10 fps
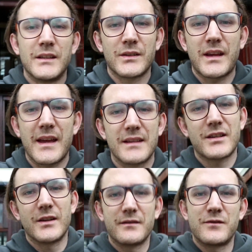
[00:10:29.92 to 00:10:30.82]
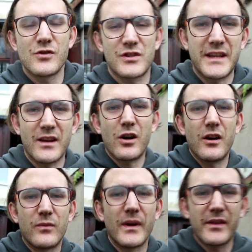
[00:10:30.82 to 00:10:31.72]
Okay, so unfortunately
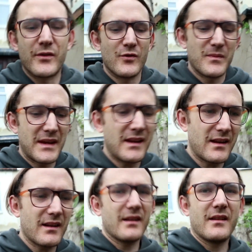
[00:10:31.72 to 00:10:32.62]
halfway through me